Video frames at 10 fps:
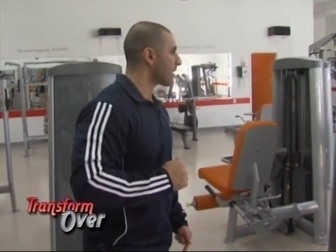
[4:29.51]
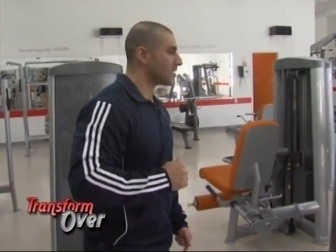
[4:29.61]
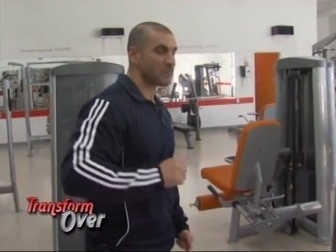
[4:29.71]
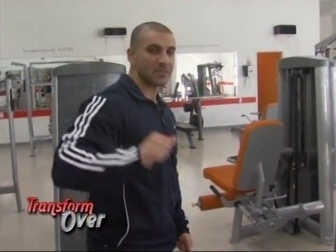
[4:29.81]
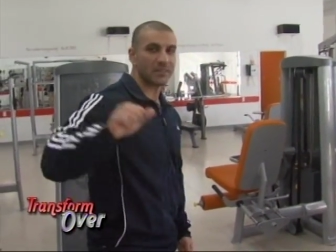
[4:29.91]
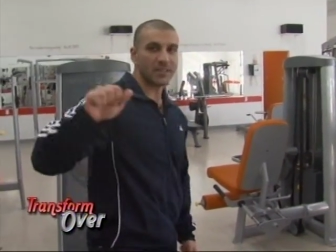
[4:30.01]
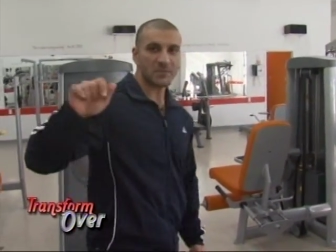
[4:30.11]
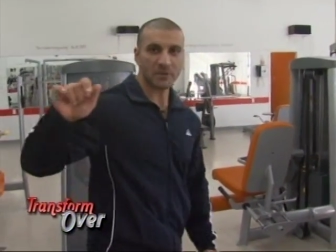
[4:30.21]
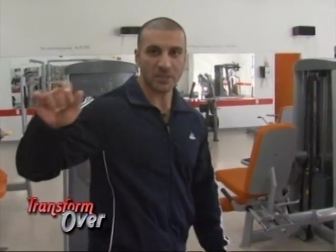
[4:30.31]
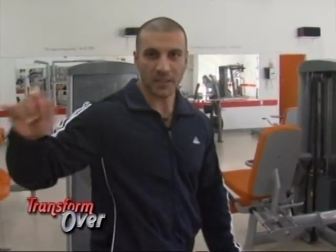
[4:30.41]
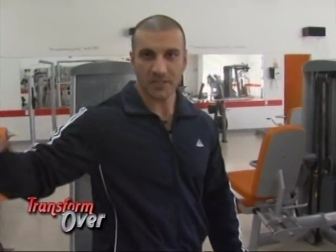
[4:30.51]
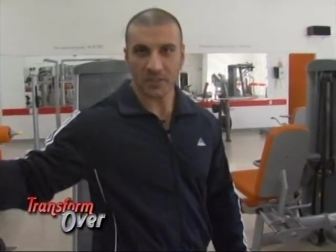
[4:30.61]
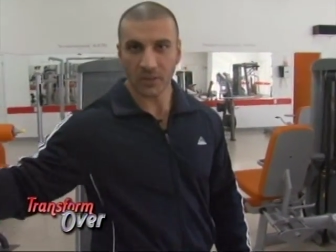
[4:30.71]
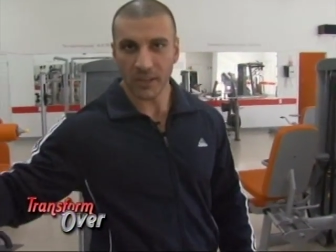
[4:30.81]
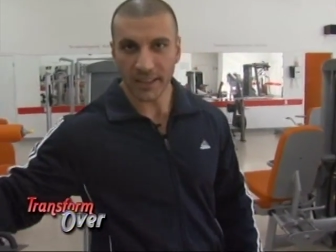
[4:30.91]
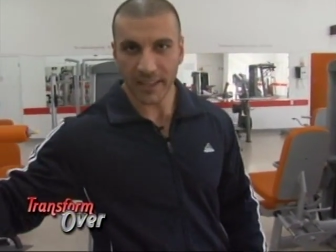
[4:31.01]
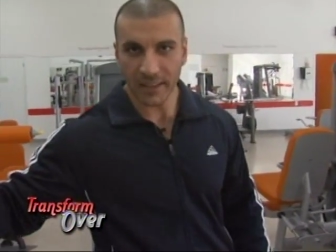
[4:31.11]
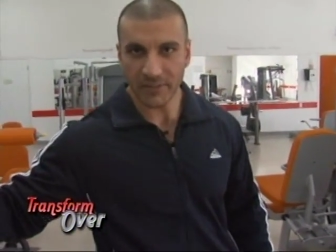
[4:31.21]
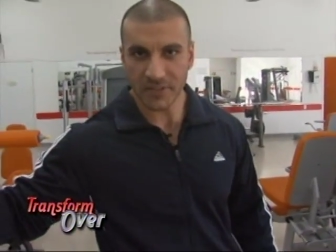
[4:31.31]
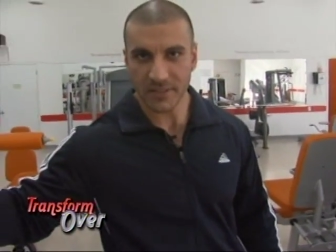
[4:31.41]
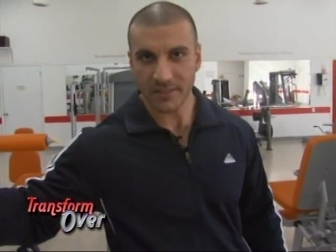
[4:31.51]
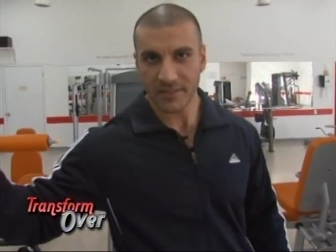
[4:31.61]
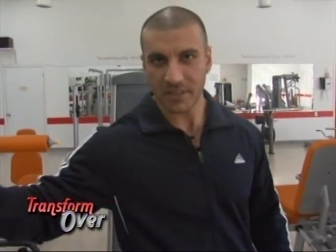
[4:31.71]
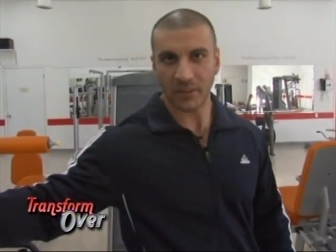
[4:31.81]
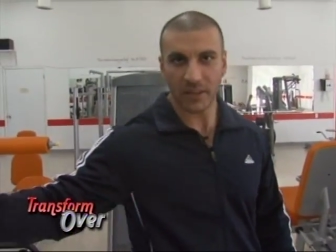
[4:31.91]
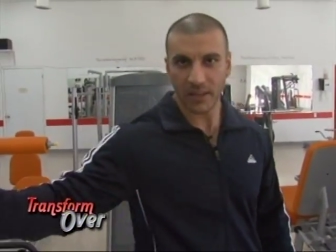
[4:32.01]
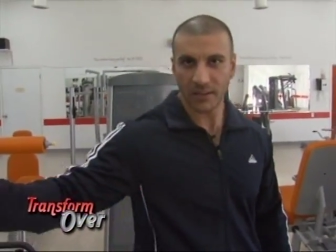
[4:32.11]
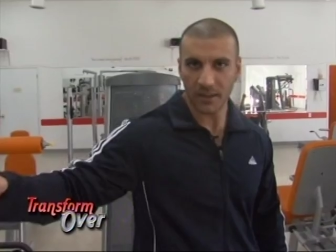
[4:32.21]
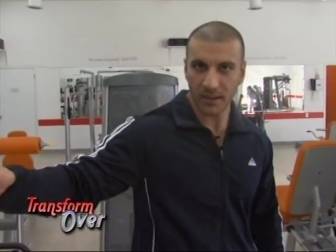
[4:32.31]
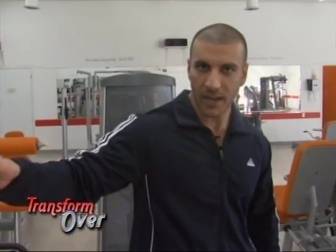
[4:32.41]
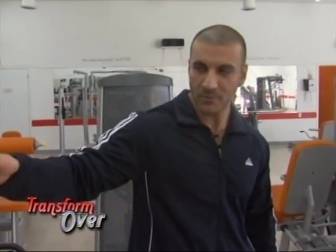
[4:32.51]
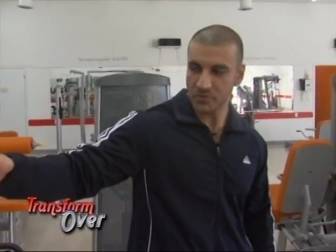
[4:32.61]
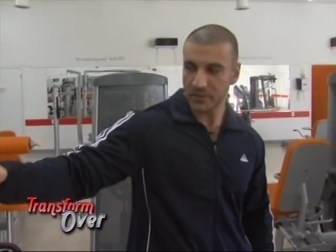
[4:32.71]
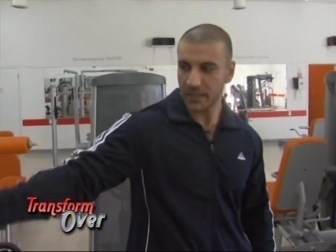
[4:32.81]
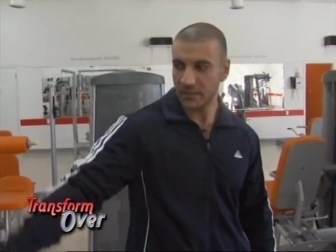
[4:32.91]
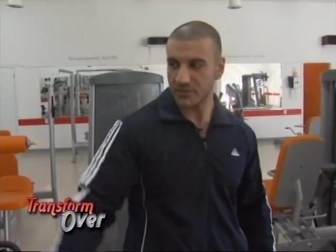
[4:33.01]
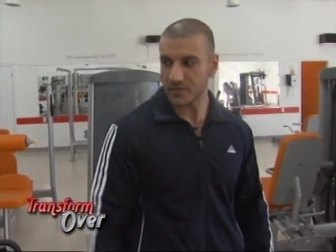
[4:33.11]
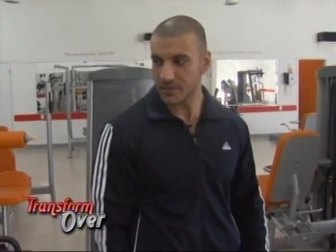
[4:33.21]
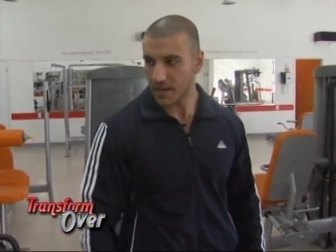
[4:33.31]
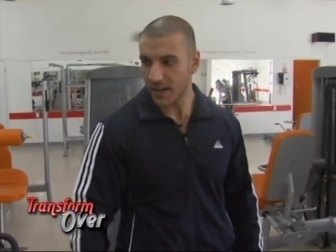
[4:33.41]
especially the single leg deadlifts, single leg hamstring deadlifts,